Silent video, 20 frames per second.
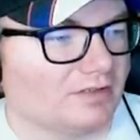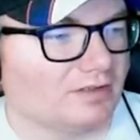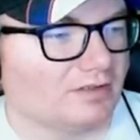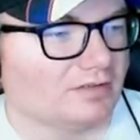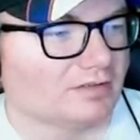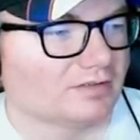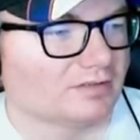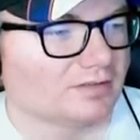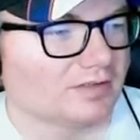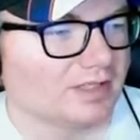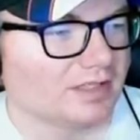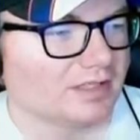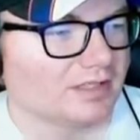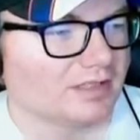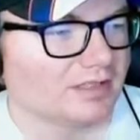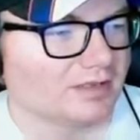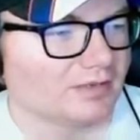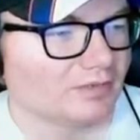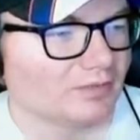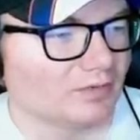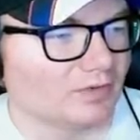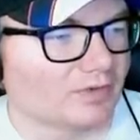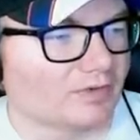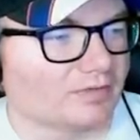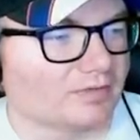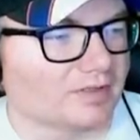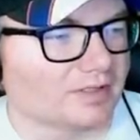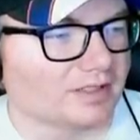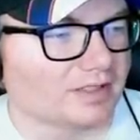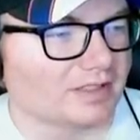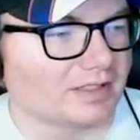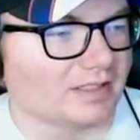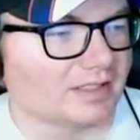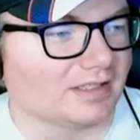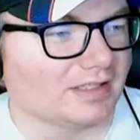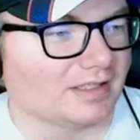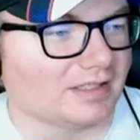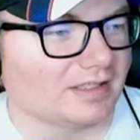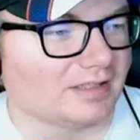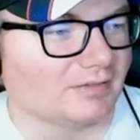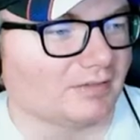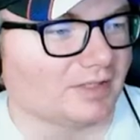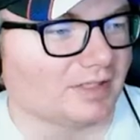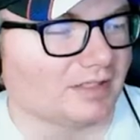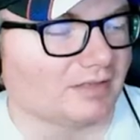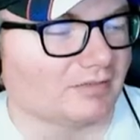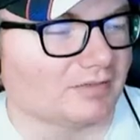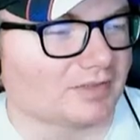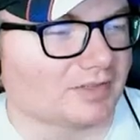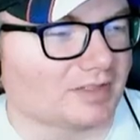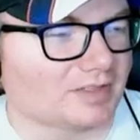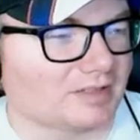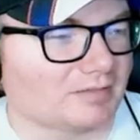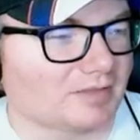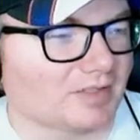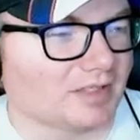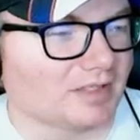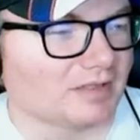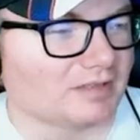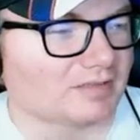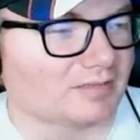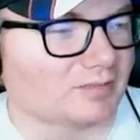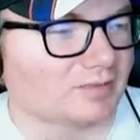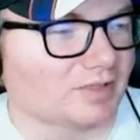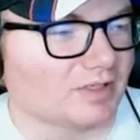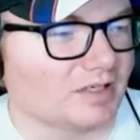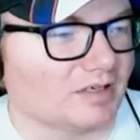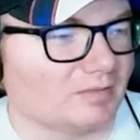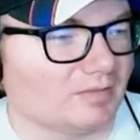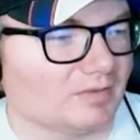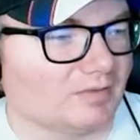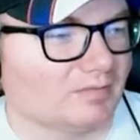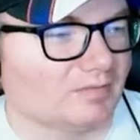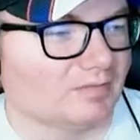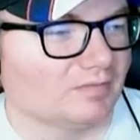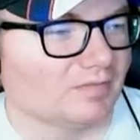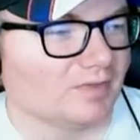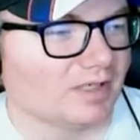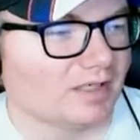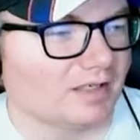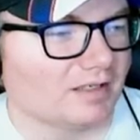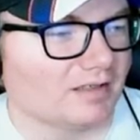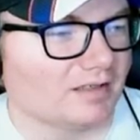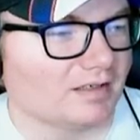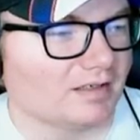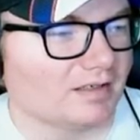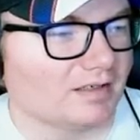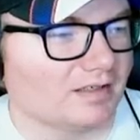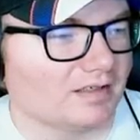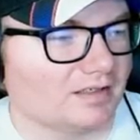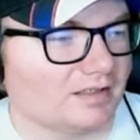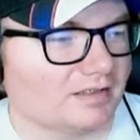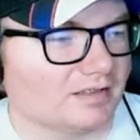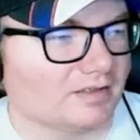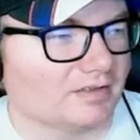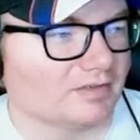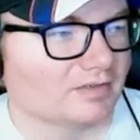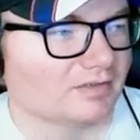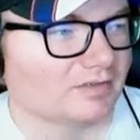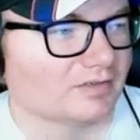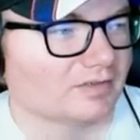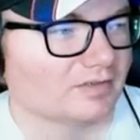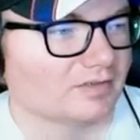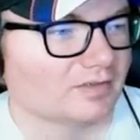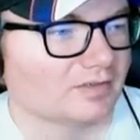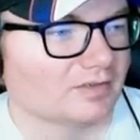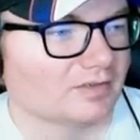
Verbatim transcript: at all. Like, you weren't really that in any way that was going to cause a problem, but I thought, you know,